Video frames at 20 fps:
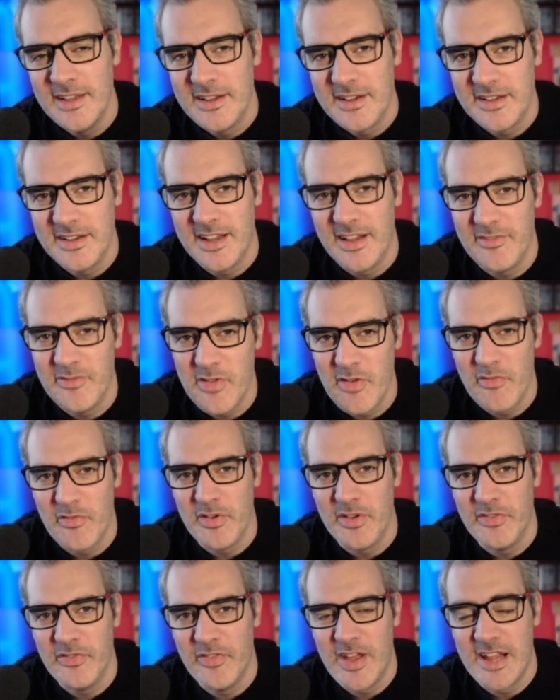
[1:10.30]
can have
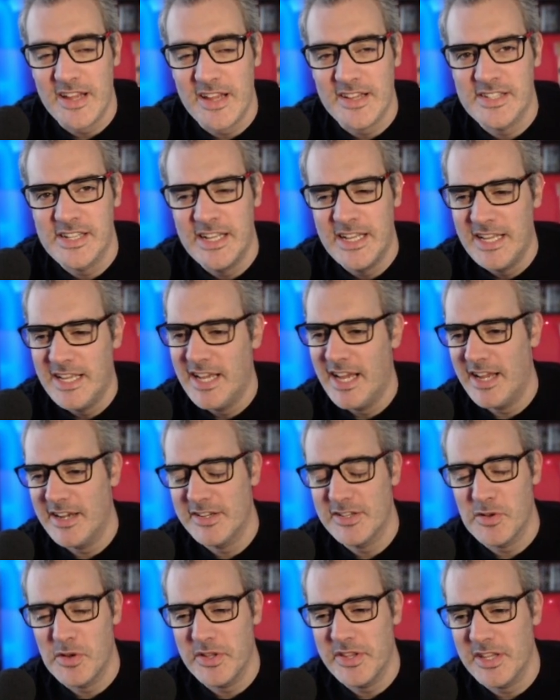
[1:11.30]
different effects. And
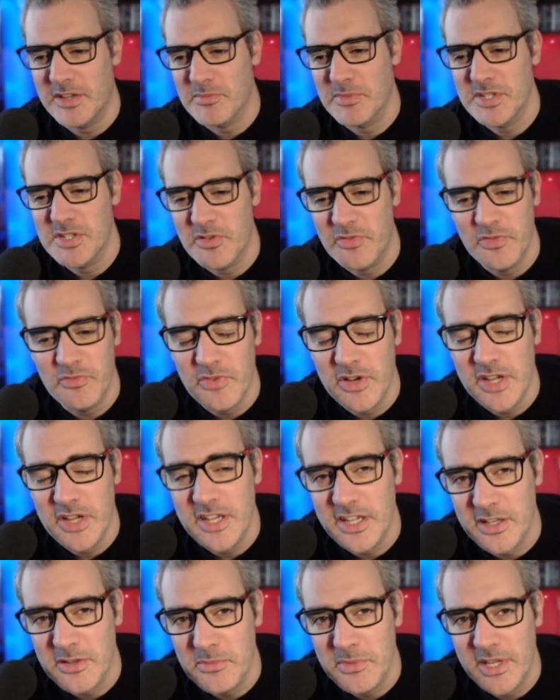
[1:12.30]
so I think myself in
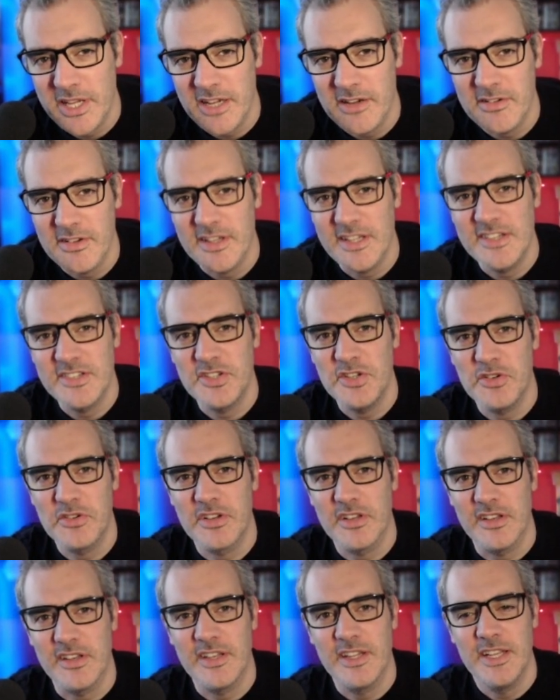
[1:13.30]
reading them here, at least you
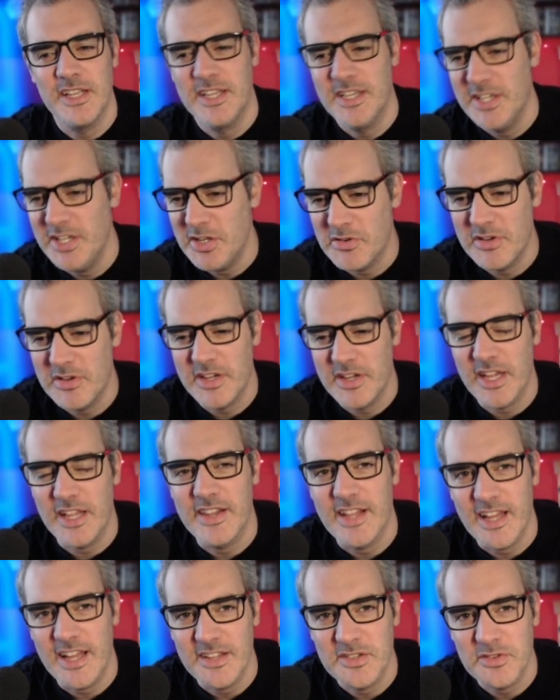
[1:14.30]
can get
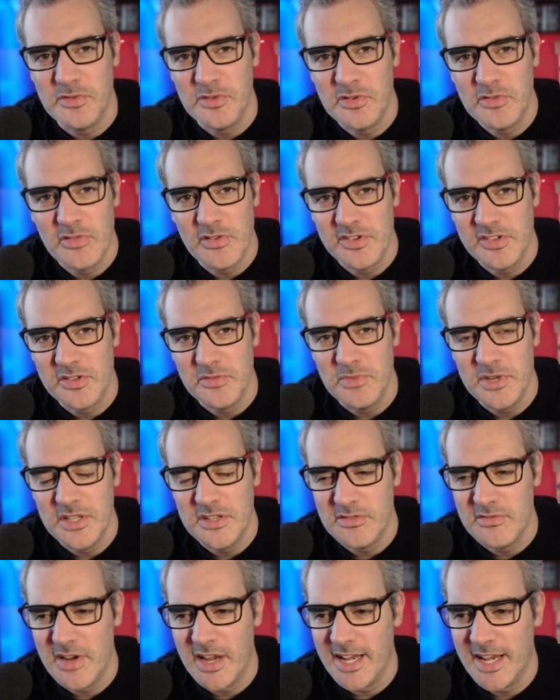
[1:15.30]
that sort of across to me
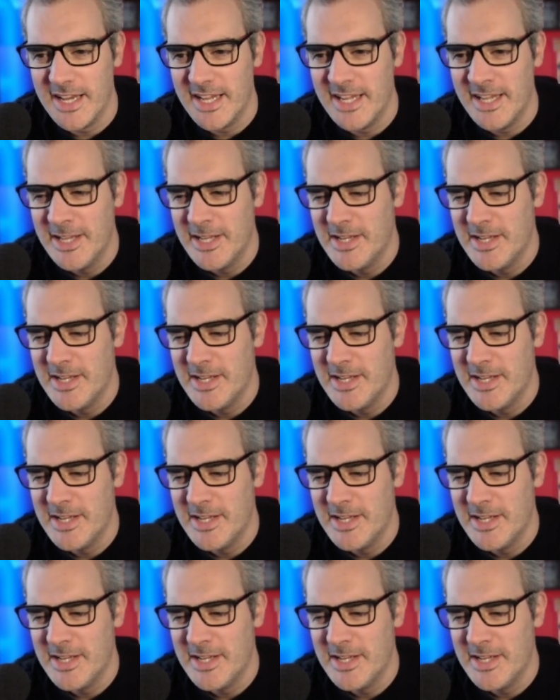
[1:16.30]
directly.